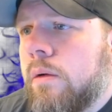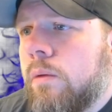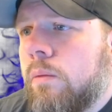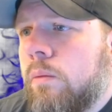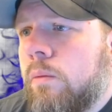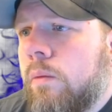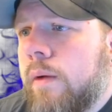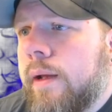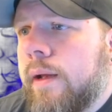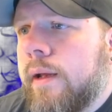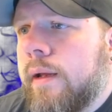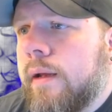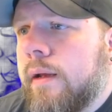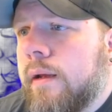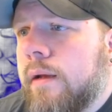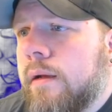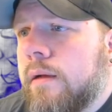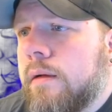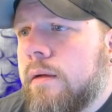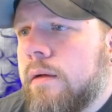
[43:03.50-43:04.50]

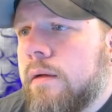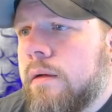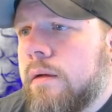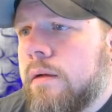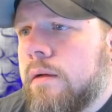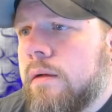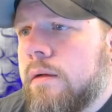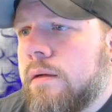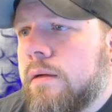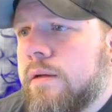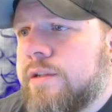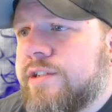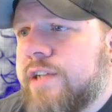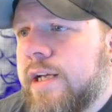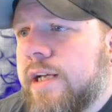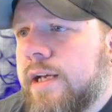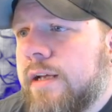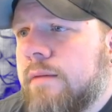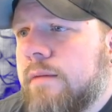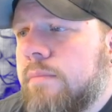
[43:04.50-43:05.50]
When the
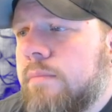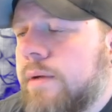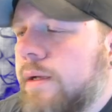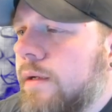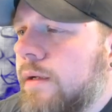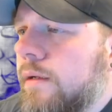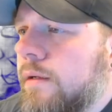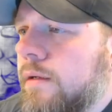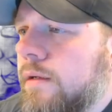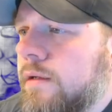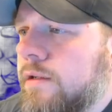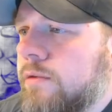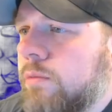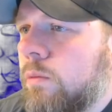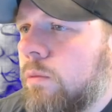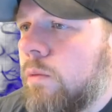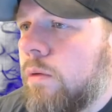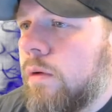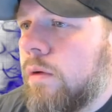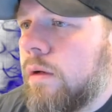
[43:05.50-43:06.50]
second bit is
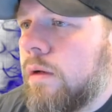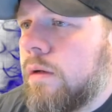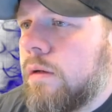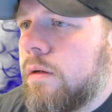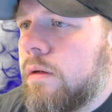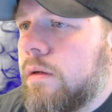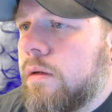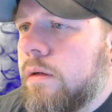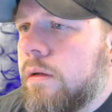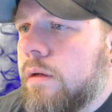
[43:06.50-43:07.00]
1